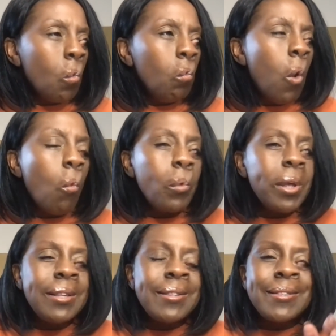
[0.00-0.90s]
what
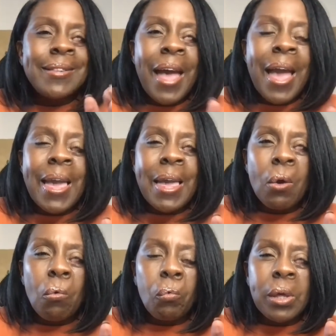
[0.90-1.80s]
we say
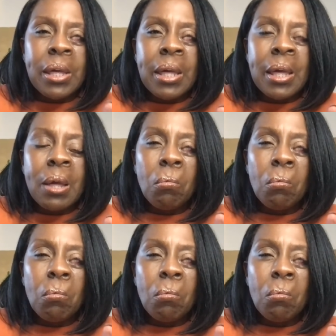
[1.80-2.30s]
we